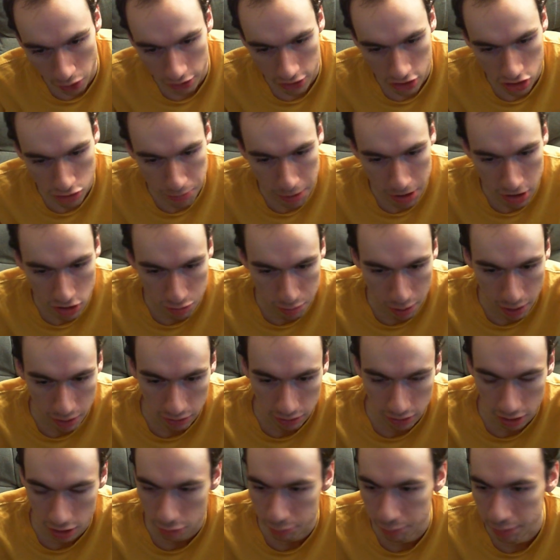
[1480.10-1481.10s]
space them out a
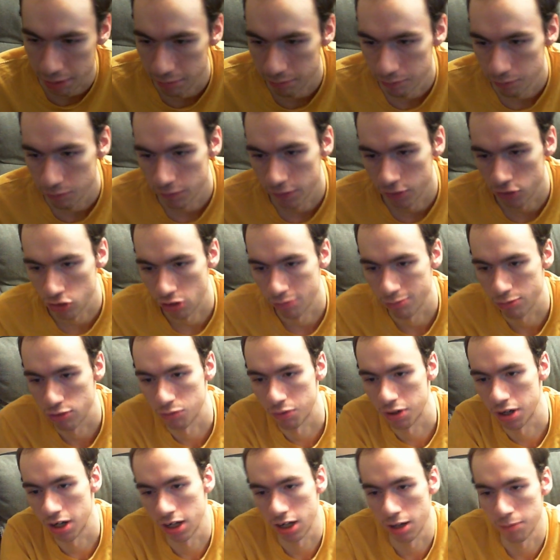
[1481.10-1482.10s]
little bit in terms of
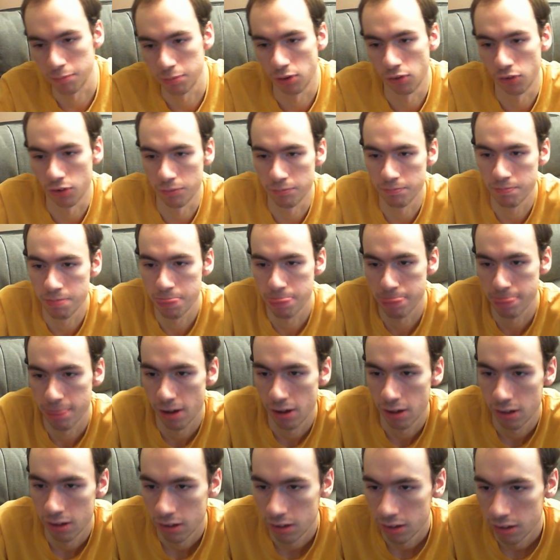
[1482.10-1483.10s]
when I upload them.
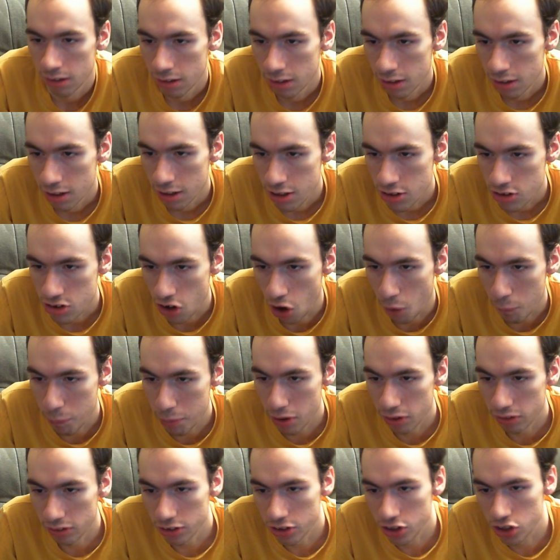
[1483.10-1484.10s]
So hope you
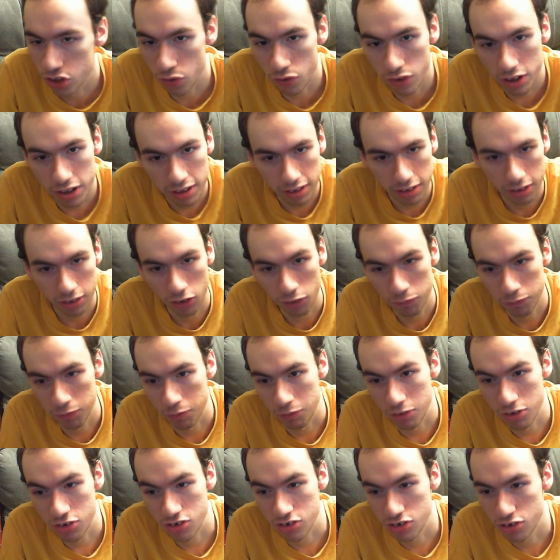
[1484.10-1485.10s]
all enjoyed it. Hope it
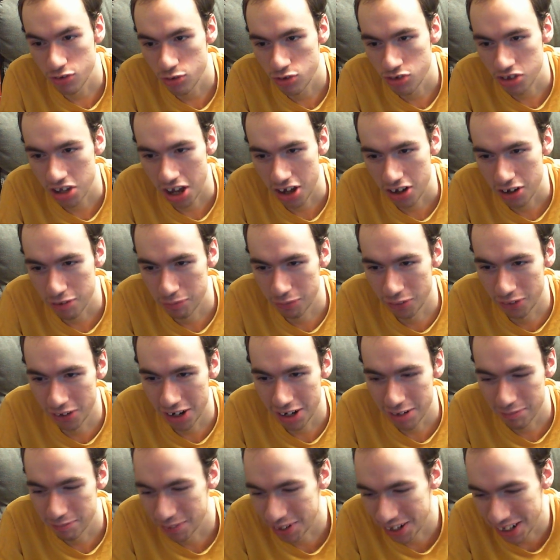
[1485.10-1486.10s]
wasn't too
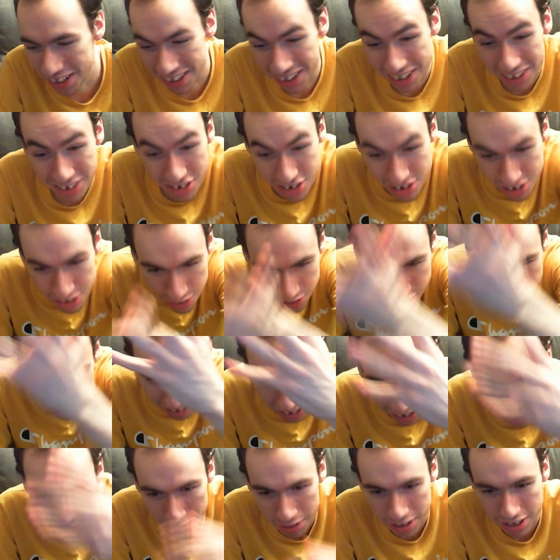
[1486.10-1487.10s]
scatterbrained, but I did do a
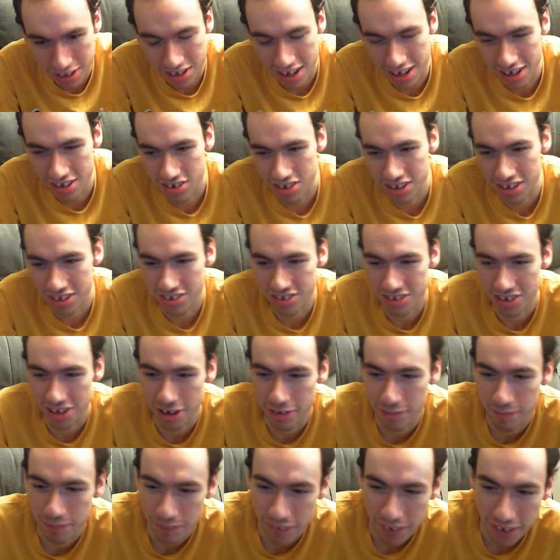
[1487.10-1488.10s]
little bit of tasting, so
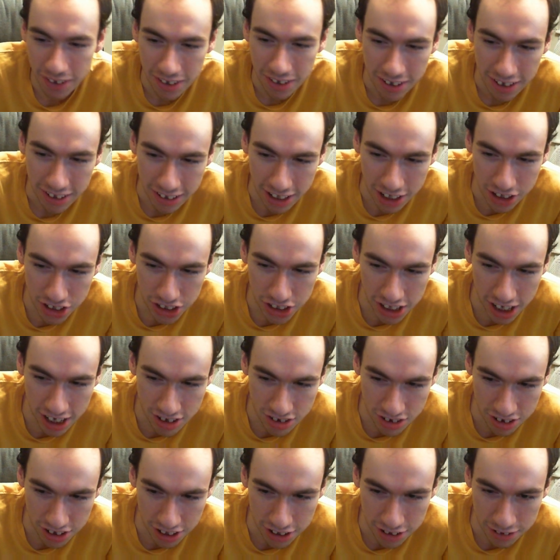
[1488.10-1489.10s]
catch you
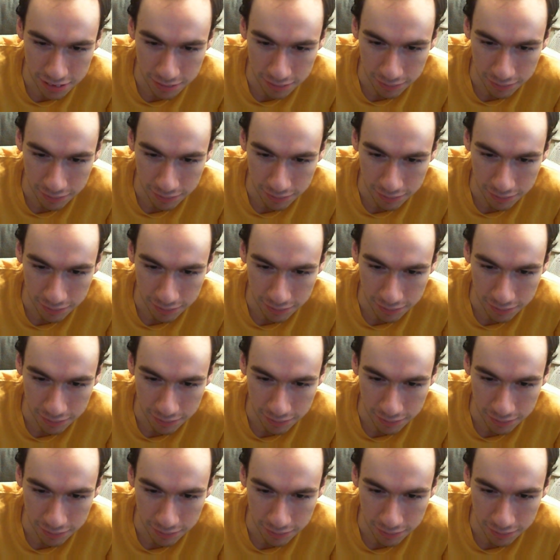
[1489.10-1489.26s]
guys later.